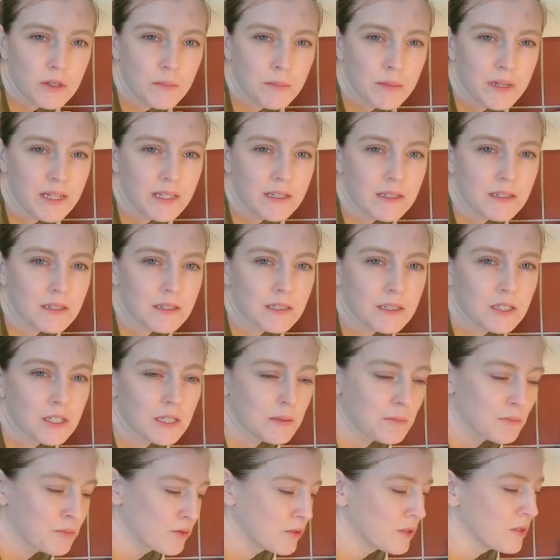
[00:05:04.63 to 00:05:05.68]
opinions
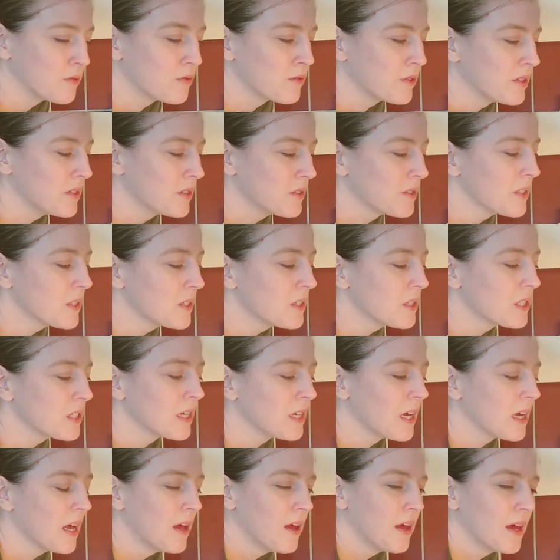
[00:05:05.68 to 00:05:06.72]
and preferences,
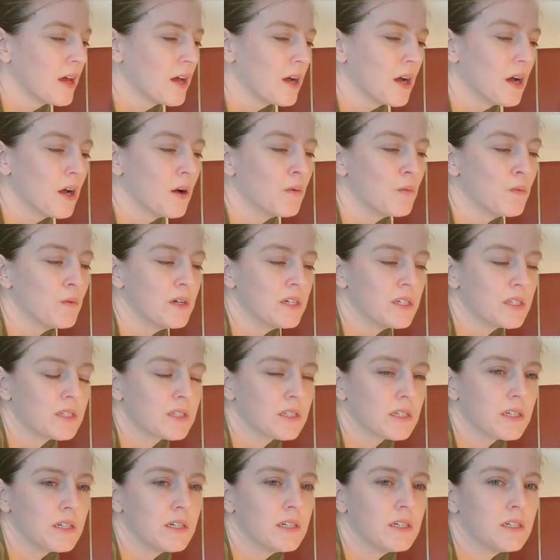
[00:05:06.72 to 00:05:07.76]
which
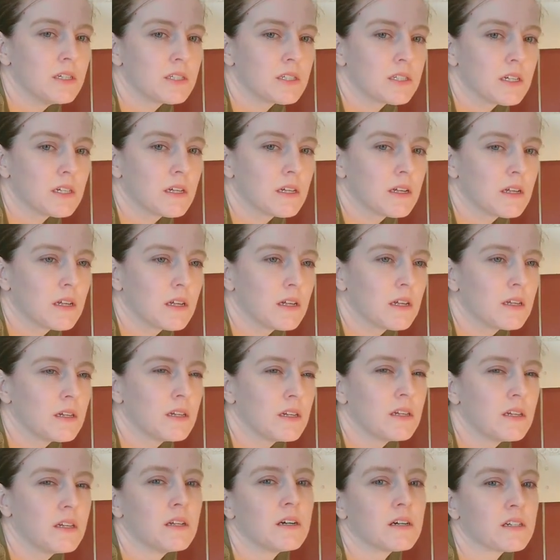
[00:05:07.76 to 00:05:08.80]
is
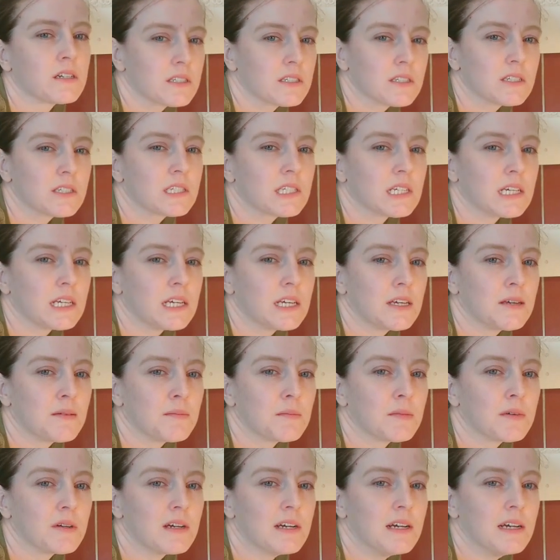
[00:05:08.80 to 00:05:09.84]
not the
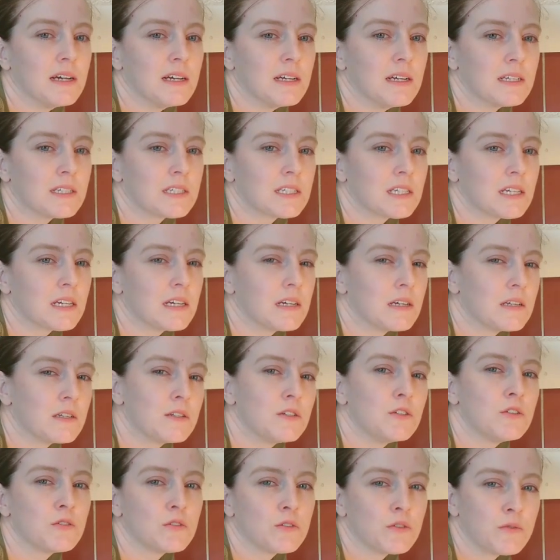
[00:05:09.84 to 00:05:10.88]
same as an
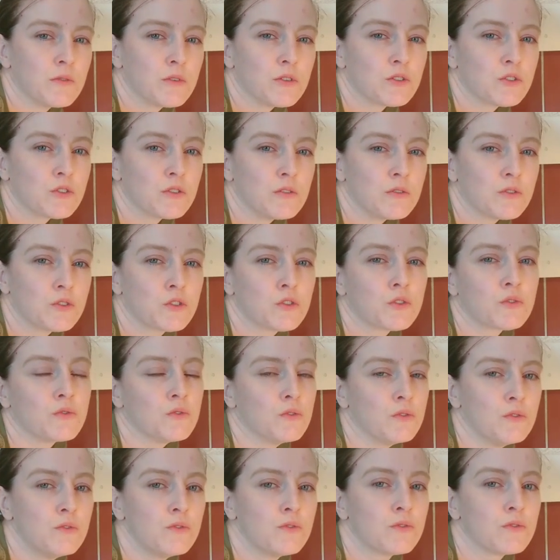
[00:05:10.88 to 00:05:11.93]
universal
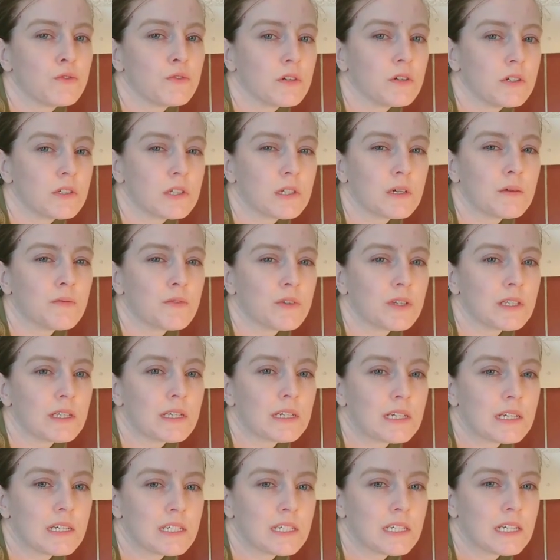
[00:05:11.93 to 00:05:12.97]
truth or something
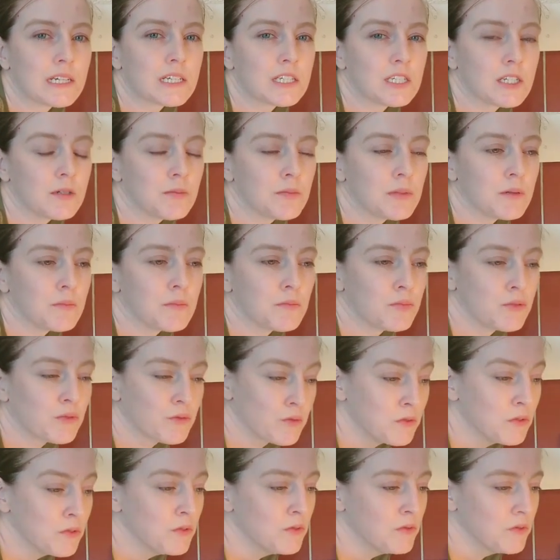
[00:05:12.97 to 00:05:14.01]
that has actually been
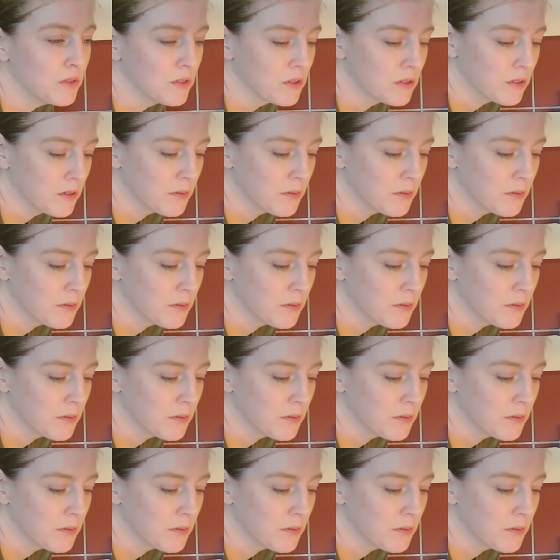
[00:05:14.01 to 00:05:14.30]
proven.